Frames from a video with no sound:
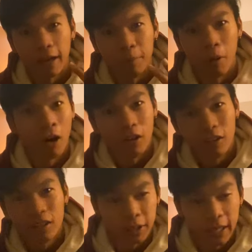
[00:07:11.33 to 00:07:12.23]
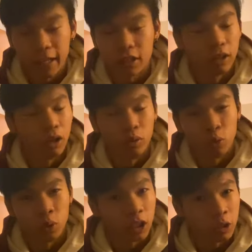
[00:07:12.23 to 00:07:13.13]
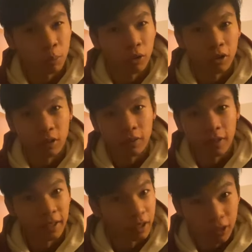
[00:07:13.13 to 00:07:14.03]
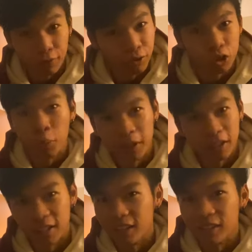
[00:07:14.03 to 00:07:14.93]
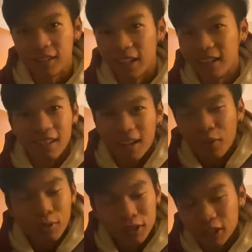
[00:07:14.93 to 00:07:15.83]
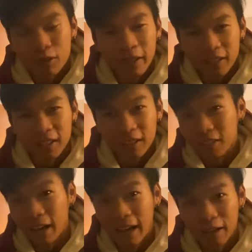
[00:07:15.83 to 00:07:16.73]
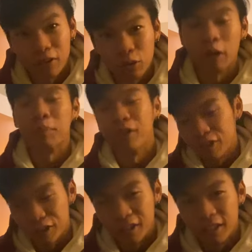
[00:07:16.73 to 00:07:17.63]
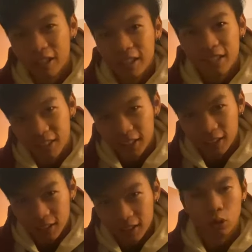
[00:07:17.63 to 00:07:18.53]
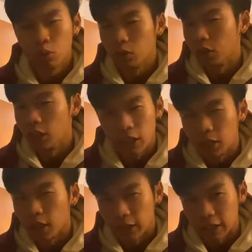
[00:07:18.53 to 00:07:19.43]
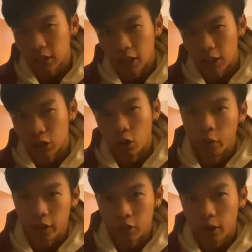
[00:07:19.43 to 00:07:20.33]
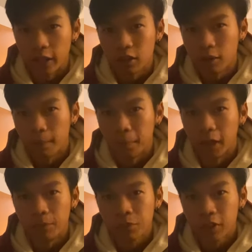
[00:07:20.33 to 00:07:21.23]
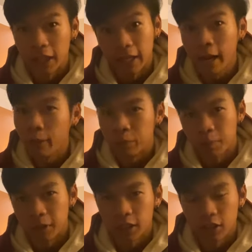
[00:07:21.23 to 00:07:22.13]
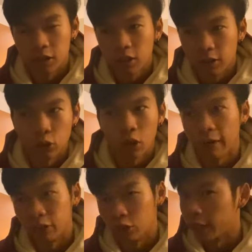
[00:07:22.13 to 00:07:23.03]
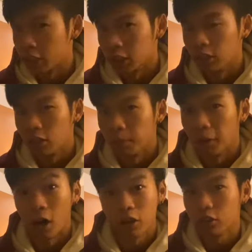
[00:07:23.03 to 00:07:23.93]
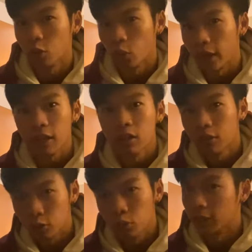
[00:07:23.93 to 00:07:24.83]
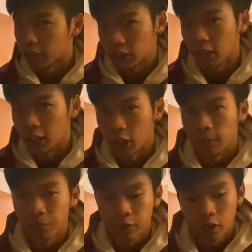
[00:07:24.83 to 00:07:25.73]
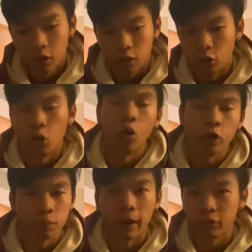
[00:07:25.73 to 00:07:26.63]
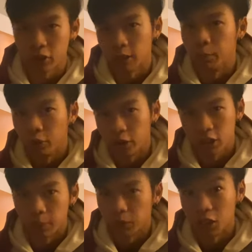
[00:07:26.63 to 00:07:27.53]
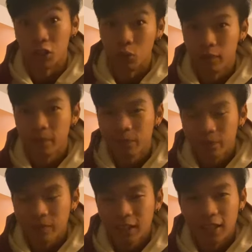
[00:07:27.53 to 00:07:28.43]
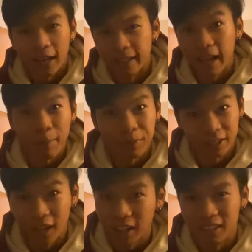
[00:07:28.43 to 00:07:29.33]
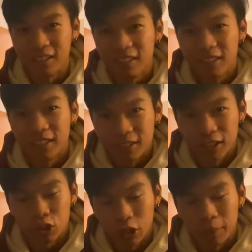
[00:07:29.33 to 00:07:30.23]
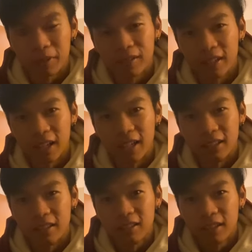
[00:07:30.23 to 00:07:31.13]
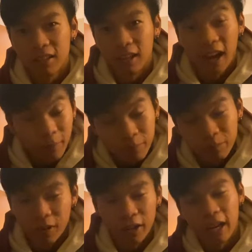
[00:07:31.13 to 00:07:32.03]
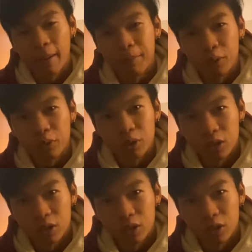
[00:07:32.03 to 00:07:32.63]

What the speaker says: and a mall. Besides those, we explored and discovered so many things that I wasn't expecting and had a great pleasure seeing. You don't need a destination always, right? But it helps, because then you have a direction. But on the way to the destination, you're always bound to stumble into something new. And that happened a ton this trip. And I'm very happy with the